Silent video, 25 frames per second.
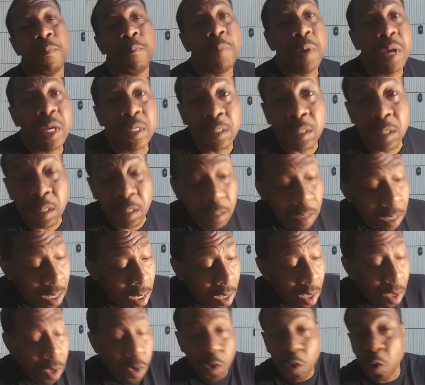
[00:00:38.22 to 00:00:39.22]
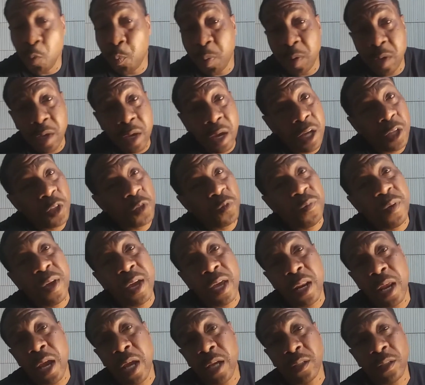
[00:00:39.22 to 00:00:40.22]
a business. UPS,
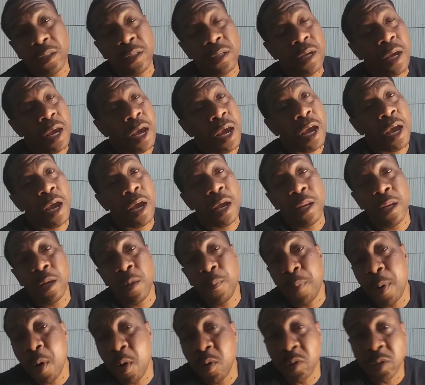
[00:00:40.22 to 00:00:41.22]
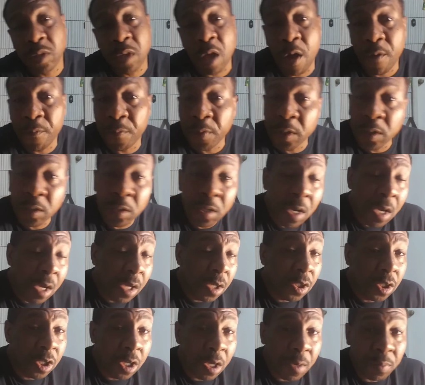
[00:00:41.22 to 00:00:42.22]
FedEx, and the post office
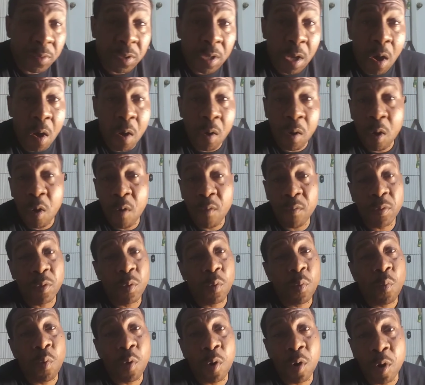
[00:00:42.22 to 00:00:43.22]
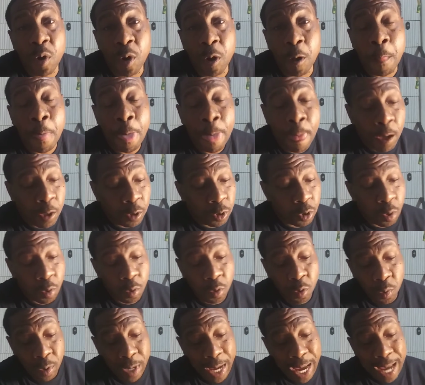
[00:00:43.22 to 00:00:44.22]
ships all over the world. So
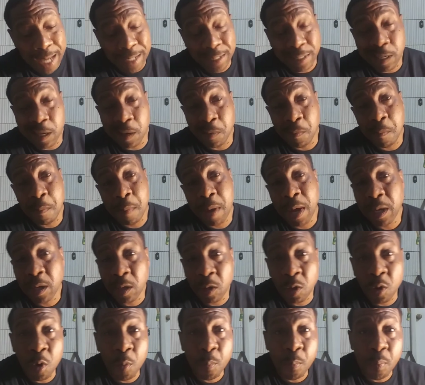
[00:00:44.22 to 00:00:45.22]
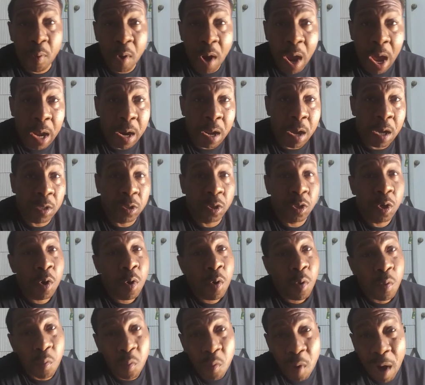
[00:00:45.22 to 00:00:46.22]
you guys can make your products
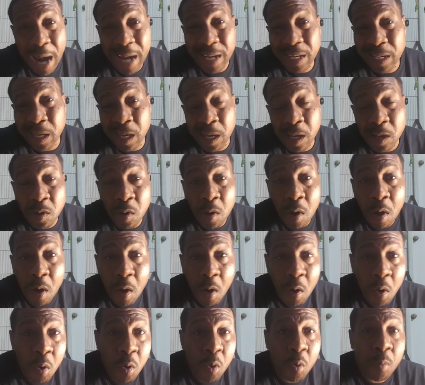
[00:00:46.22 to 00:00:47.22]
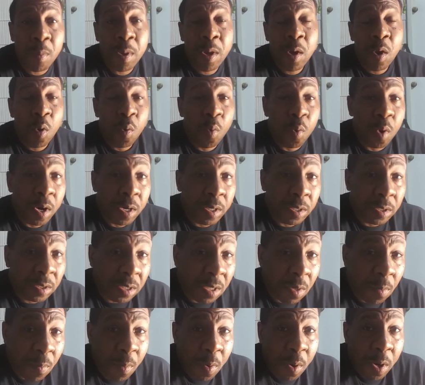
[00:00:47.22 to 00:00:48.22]
right in your home where it's
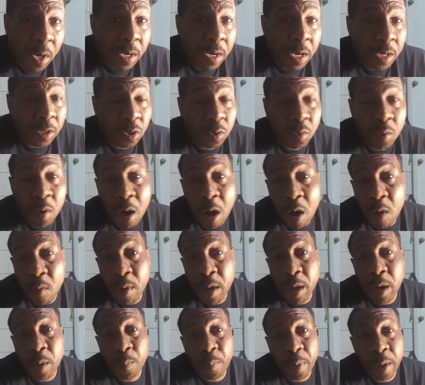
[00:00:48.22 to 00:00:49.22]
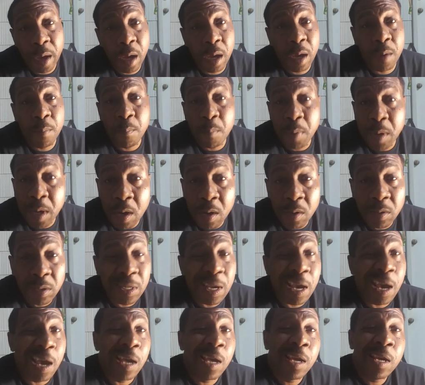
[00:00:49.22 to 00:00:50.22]
somewhere that you're already paying bills
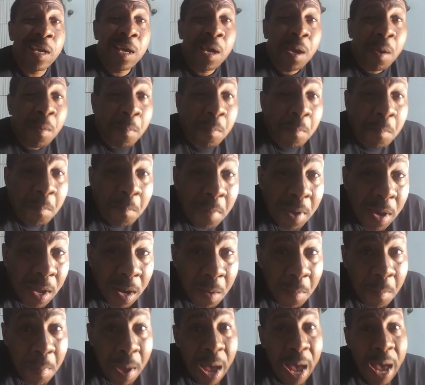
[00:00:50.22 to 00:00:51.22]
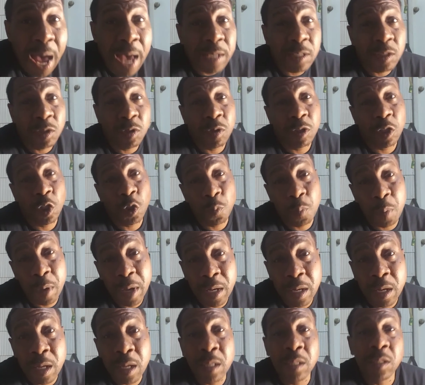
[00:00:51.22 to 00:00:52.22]
at. Minimize your
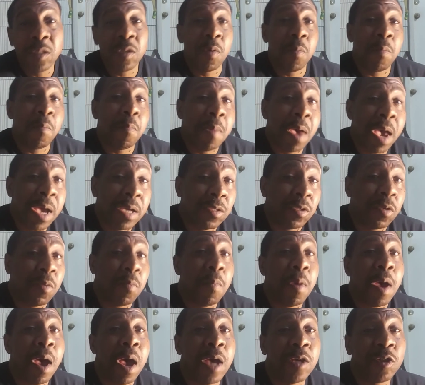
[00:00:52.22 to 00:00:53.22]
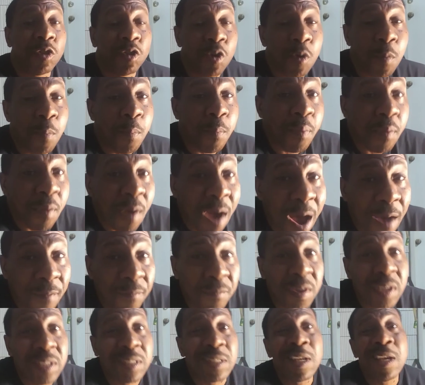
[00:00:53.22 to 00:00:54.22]
spending to maximize your
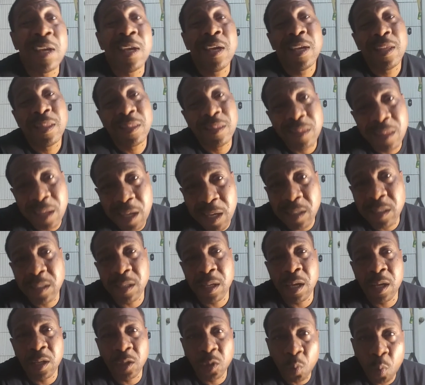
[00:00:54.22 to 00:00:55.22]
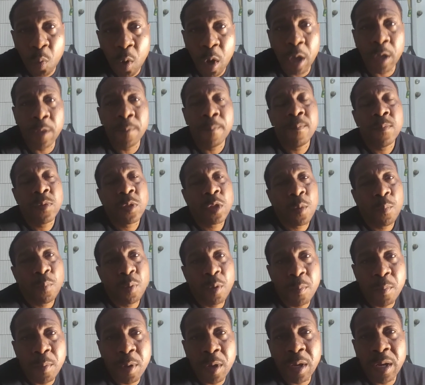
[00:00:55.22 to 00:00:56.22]
profits. This is what
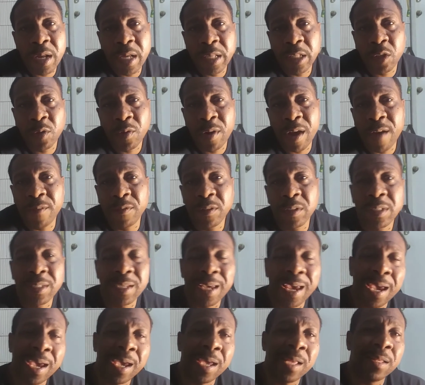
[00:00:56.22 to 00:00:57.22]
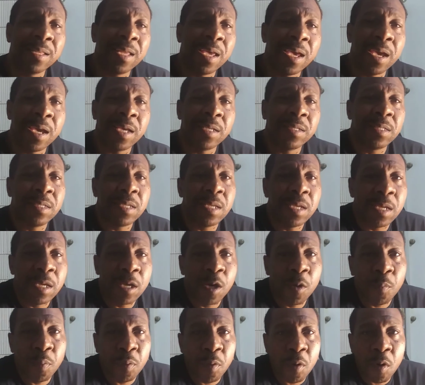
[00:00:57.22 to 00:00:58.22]
Premier Leather Crafters and the
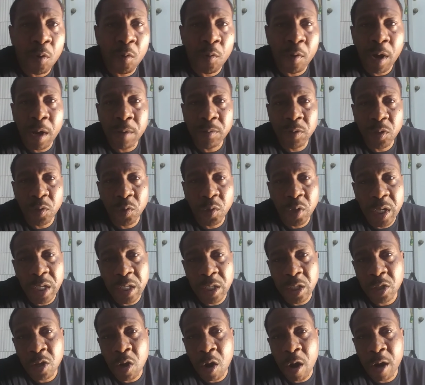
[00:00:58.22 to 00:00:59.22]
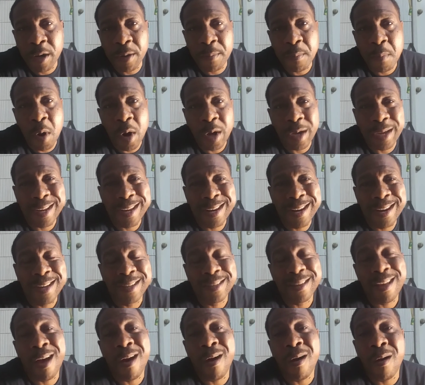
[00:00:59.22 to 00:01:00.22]
STM program, Strategic Target Marketing,
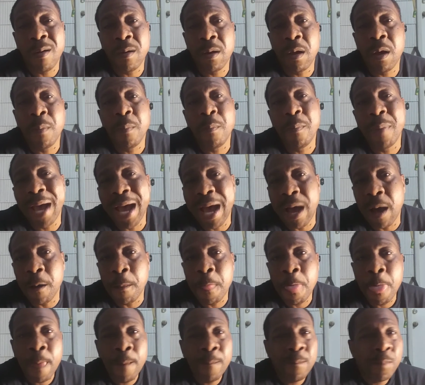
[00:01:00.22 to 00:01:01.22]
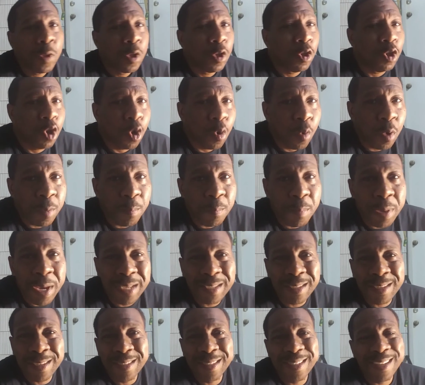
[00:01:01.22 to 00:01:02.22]
is all about doing
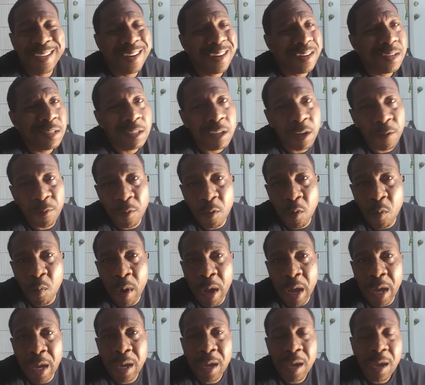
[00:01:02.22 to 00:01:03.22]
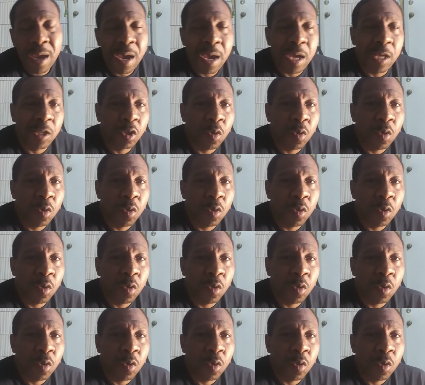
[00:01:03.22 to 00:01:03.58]
business in a different way in